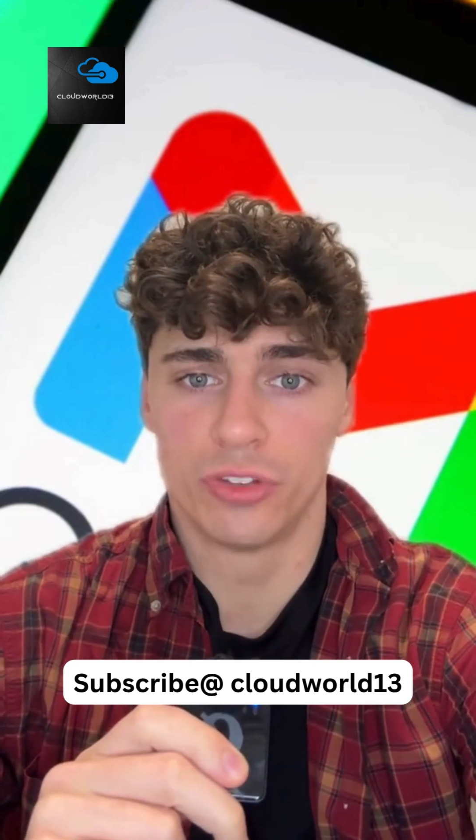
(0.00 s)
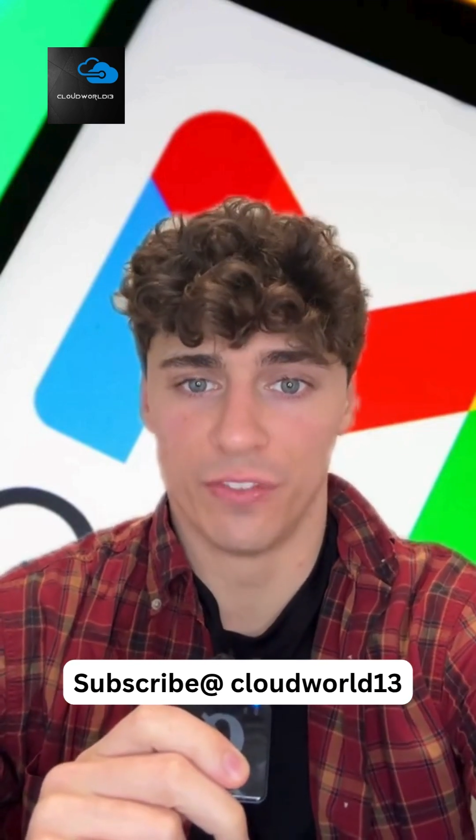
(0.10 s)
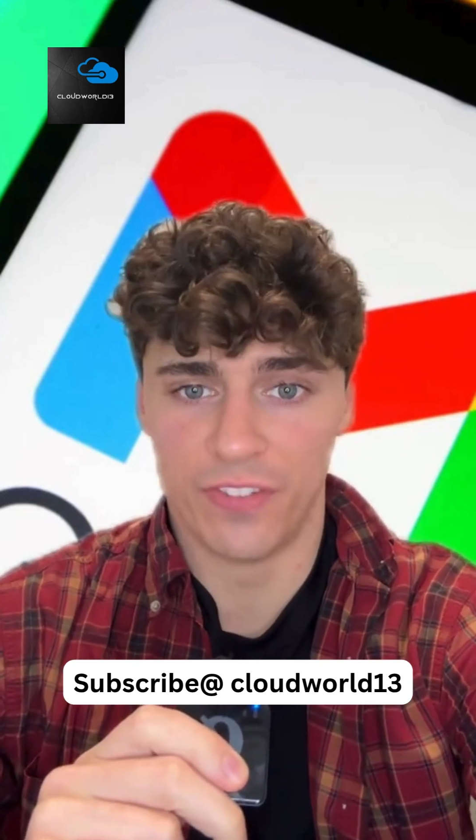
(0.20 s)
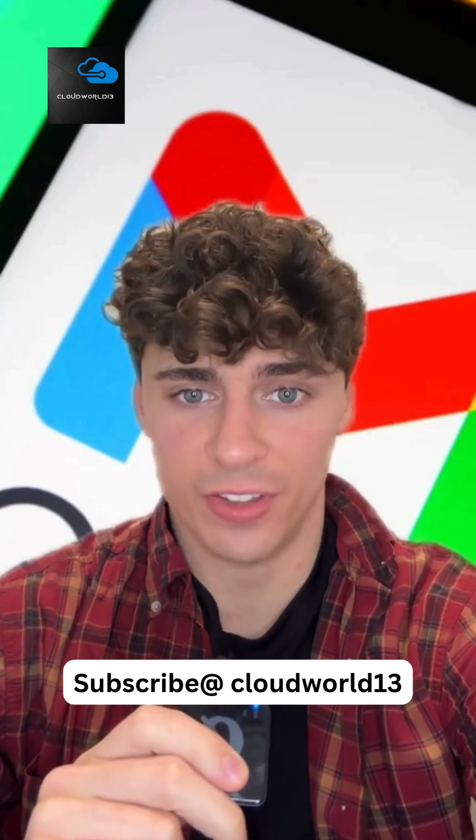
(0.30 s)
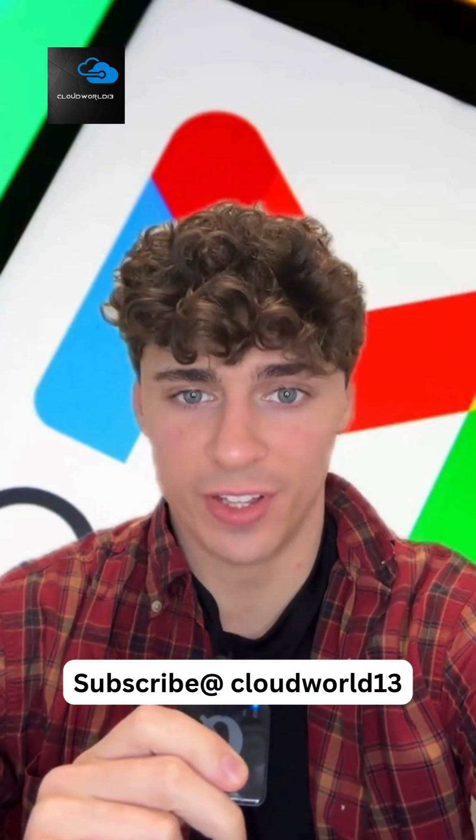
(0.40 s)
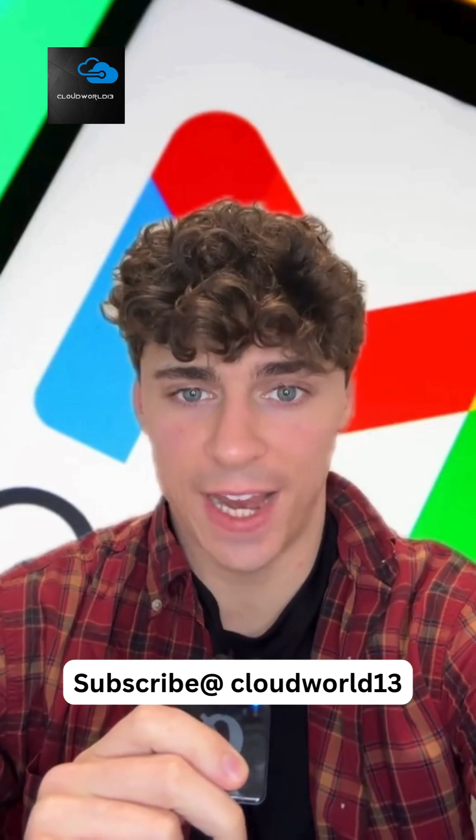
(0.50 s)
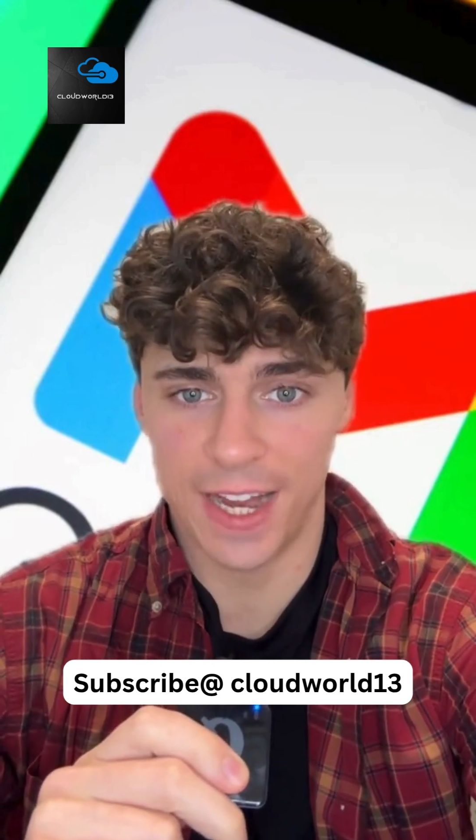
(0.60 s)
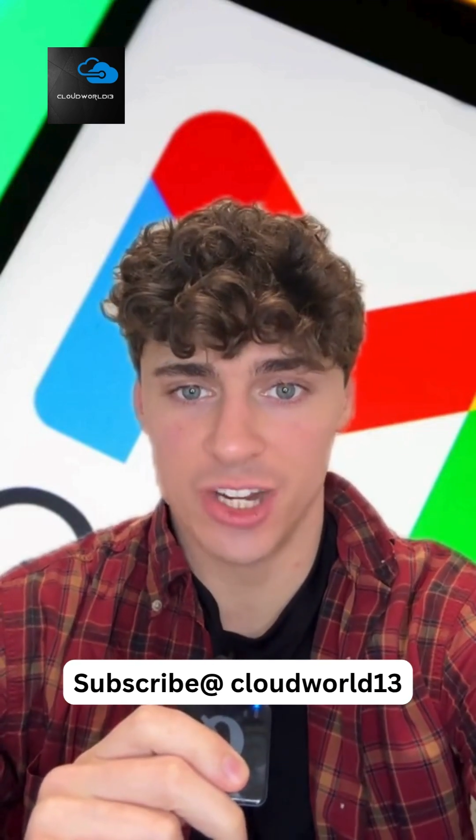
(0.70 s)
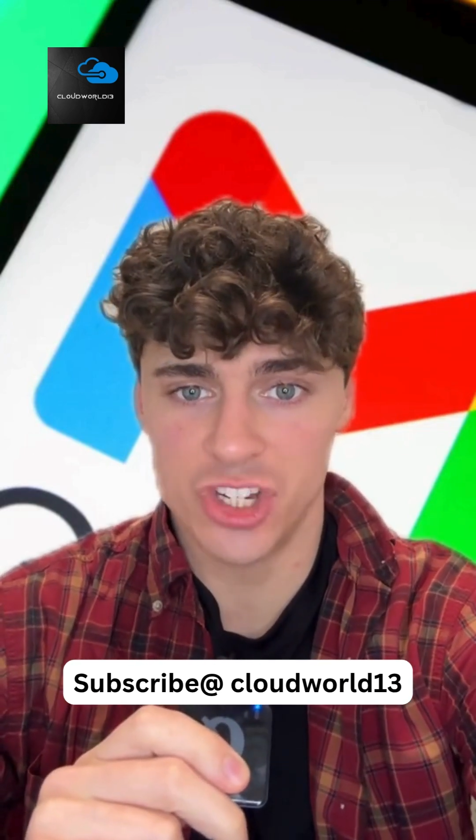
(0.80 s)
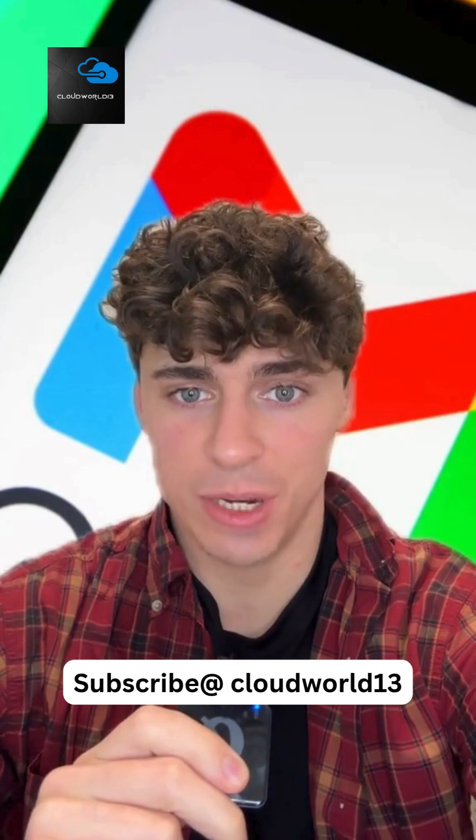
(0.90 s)

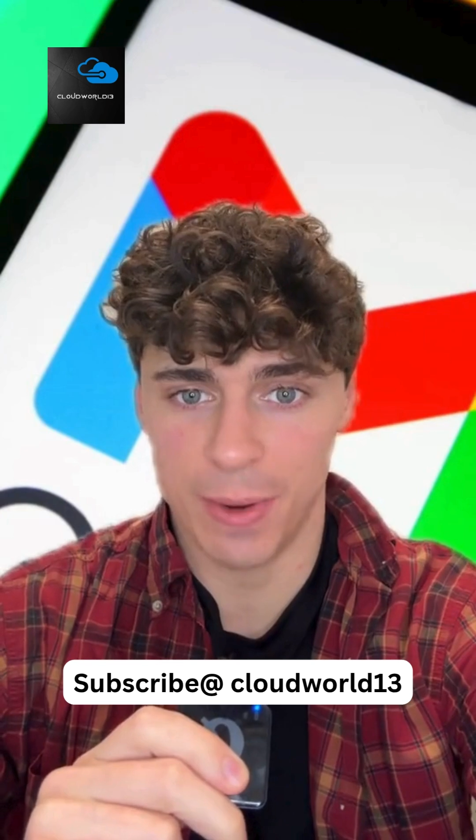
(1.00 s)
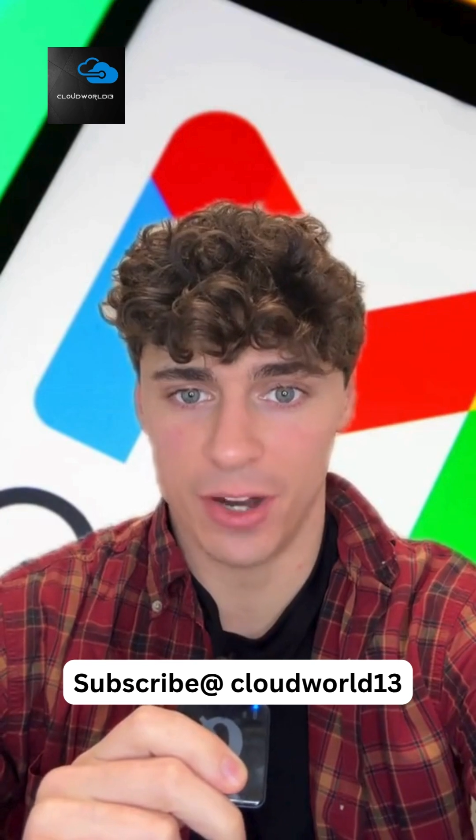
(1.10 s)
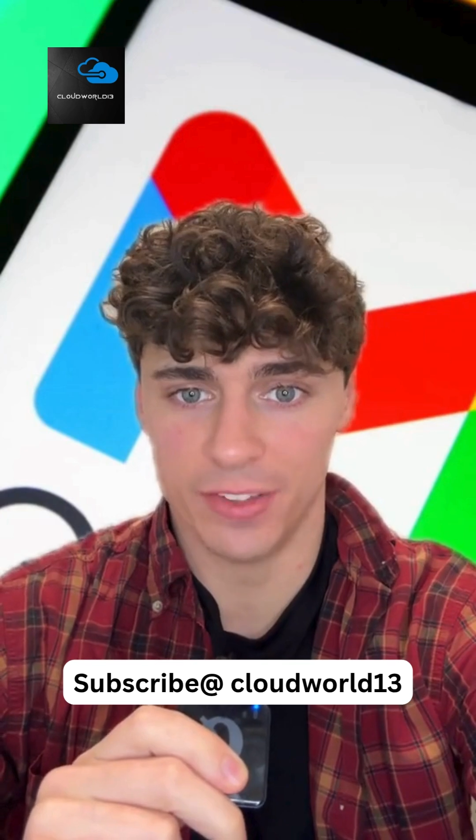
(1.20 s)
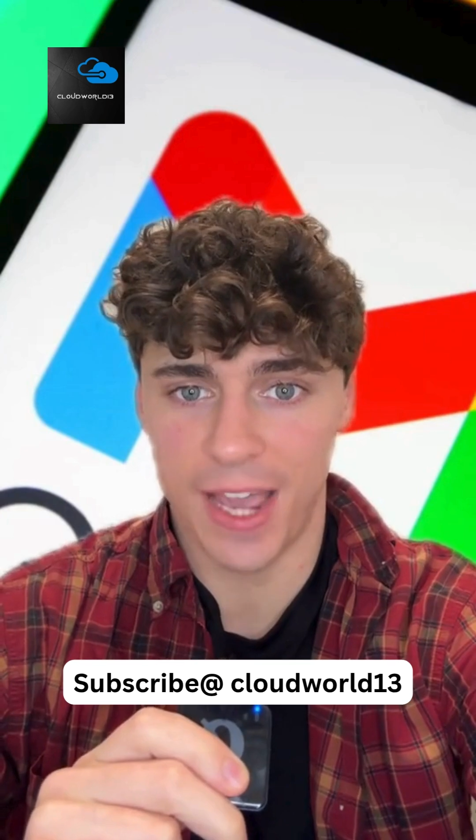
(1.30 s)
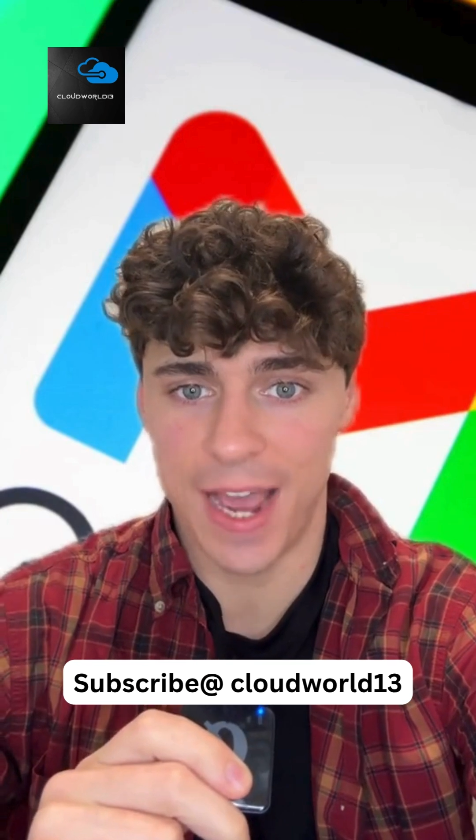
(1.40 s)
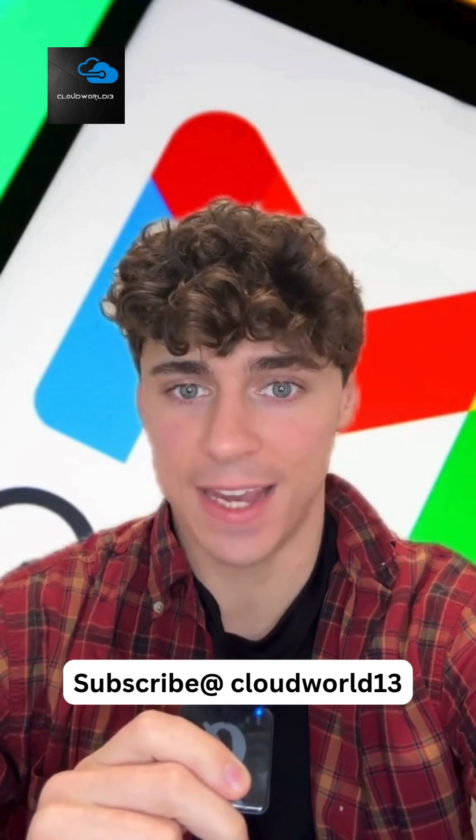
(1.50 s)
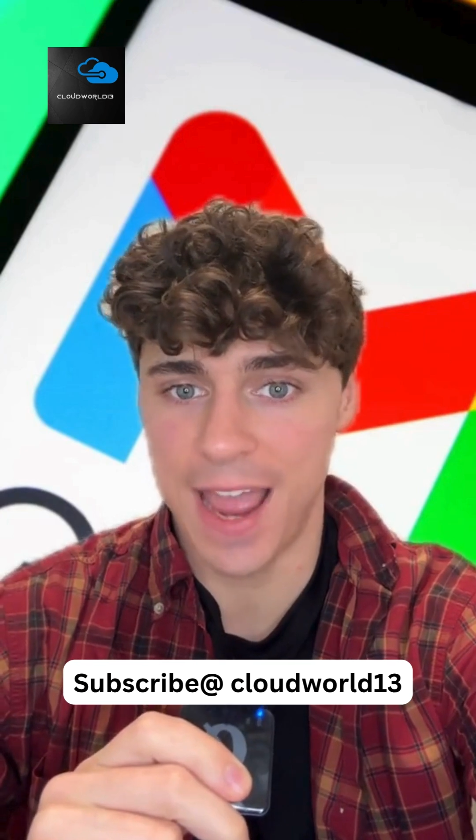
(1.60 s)
sophisticated Gmail attack